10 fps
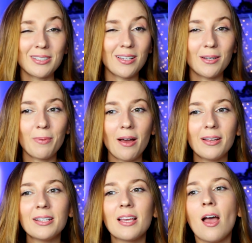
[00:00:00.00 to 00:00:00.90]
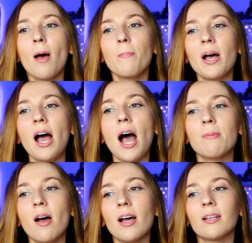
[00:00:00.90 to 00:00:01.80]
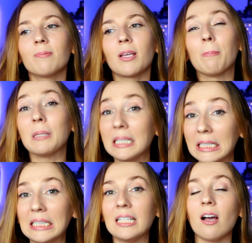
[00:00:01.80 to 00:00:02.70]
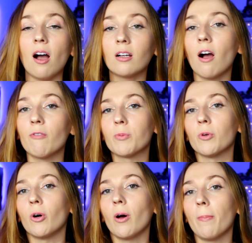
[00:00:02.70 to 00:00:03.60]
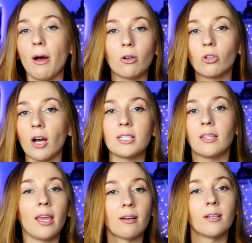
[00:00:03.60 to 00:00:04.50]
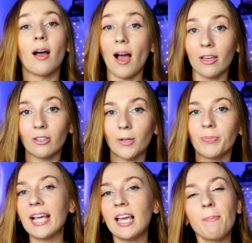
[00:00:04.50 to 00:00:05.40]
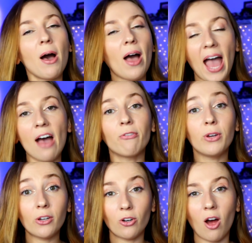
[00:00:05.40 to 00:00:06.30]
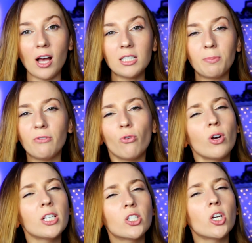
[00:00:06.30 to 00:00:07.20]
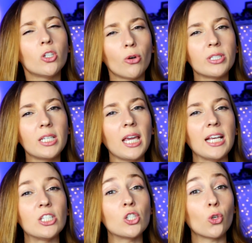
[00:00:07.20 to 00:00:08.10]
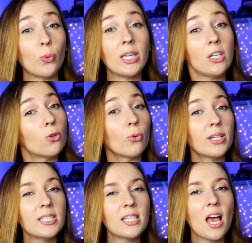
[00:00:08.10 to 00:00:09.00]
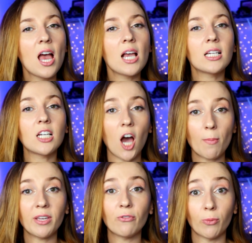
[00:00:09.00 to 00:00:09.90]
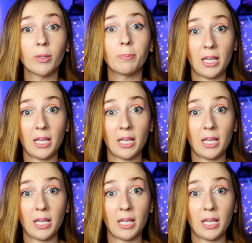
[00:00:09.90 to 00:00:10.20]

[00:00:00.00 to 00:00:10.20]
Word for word: excited about it, but I'm not completely uncomfortable about crossing the area either. I get about halfway across before I start noticing a squeaking noise coming from the